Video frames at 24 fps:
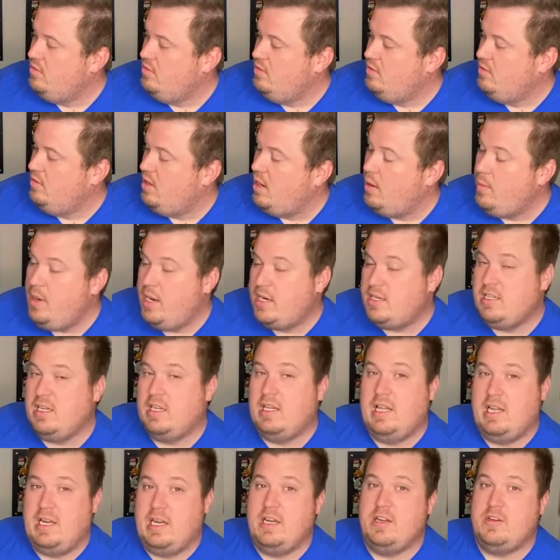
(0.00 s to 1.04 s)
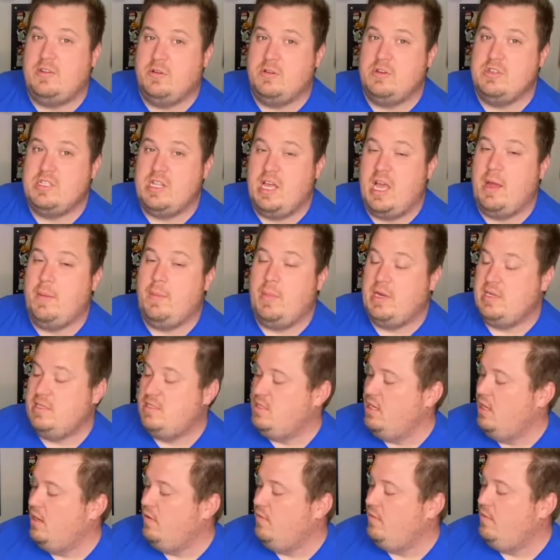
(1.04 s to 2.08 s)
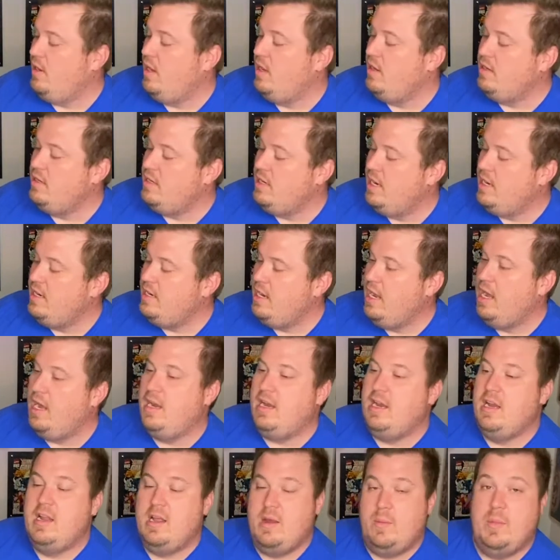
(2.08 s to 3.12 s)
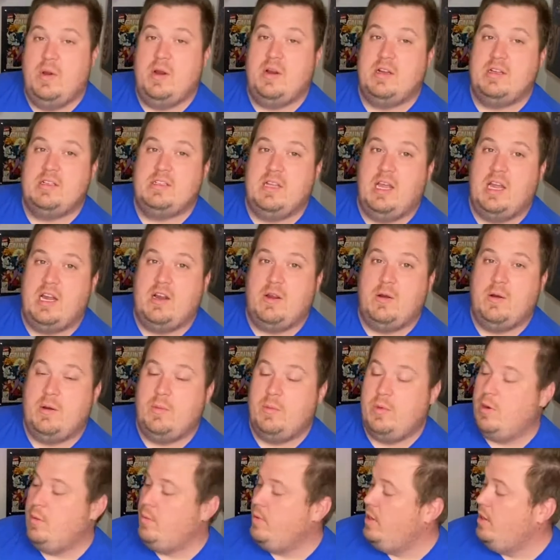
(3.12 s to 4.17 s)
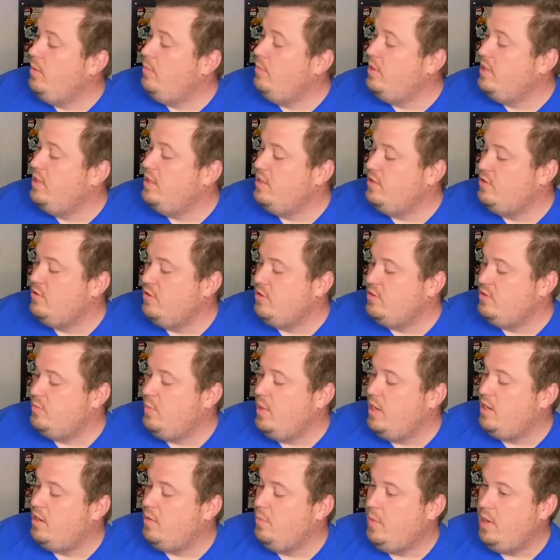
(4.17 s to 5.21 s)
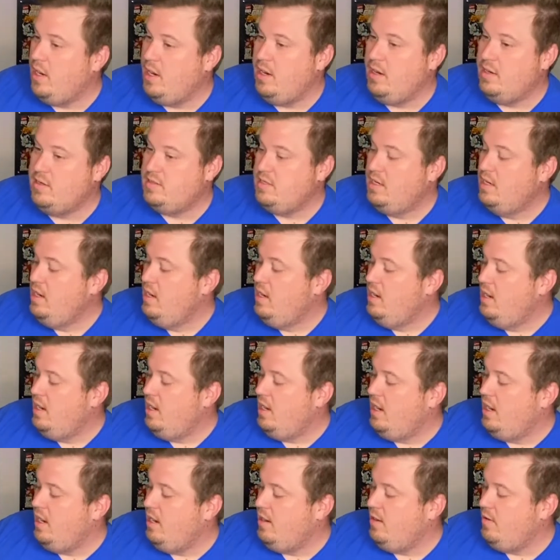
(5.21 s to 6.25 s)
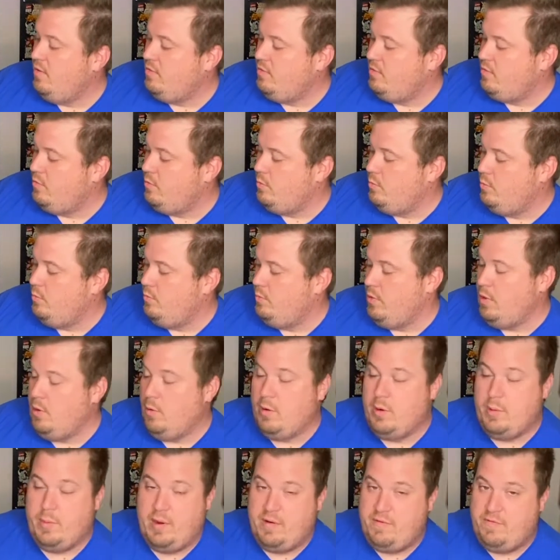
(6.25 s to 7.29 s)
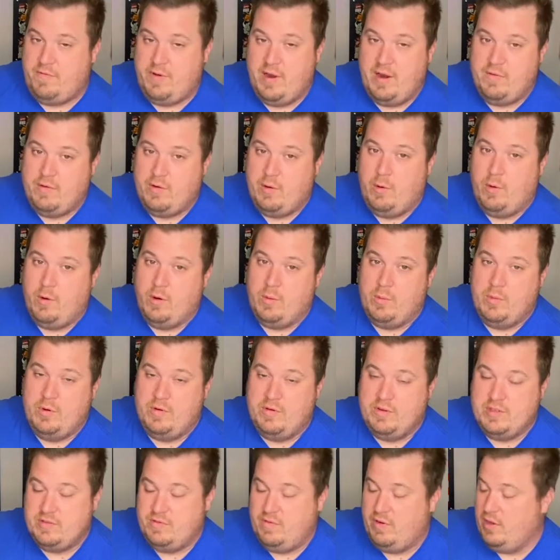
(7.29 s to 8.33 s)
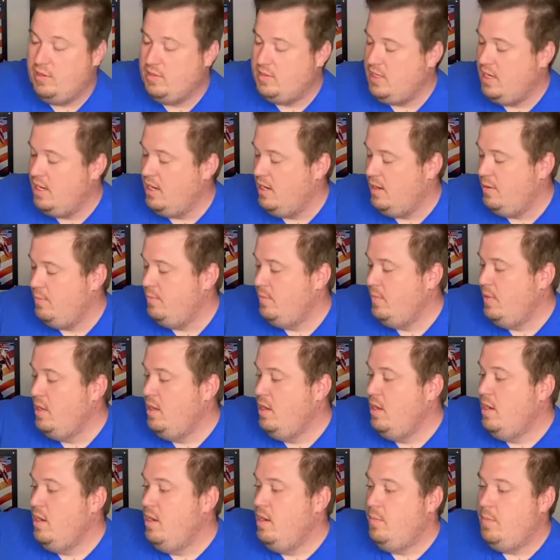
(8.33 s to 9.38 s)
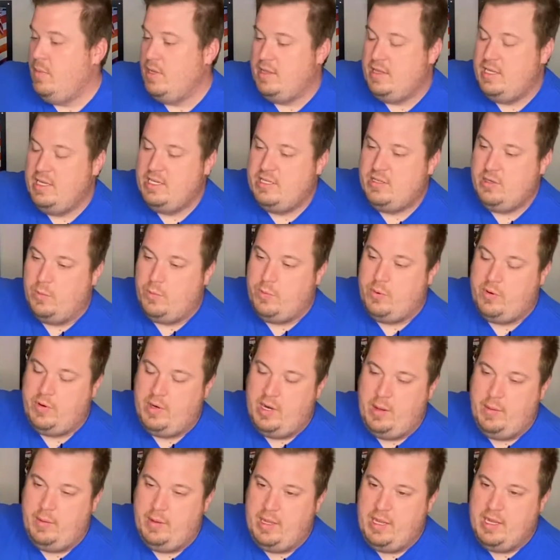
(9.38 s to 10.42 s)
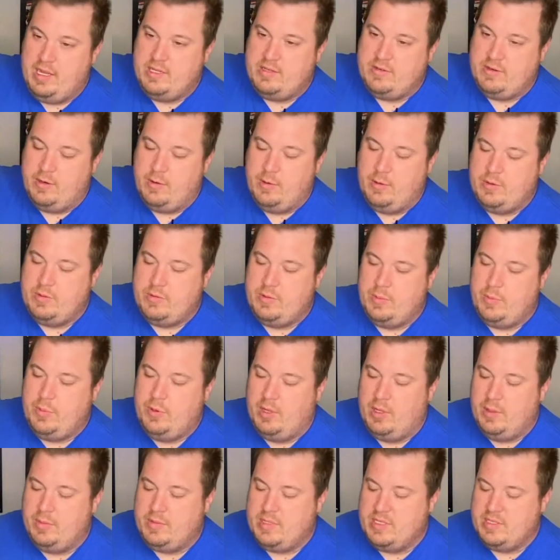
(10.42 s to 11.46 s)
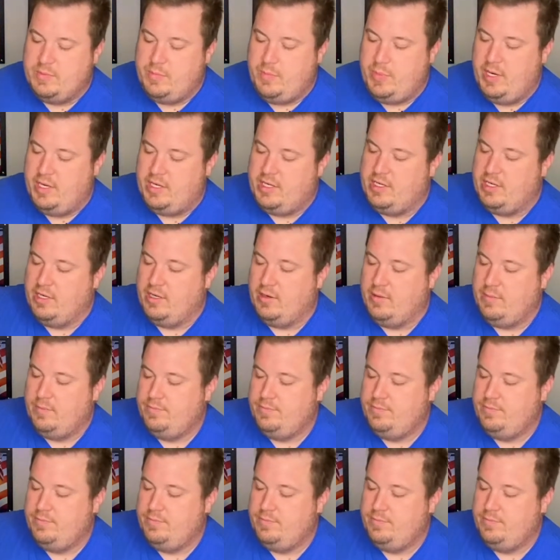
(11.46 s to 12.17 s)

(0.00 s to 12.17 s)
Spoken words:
I'm actually leaning towards that myself. Not American Psycho anymore, but I'm leaning towards Michael Myers. One of my favorite horror movies of all time. But this will probably answer it once we pull up this picture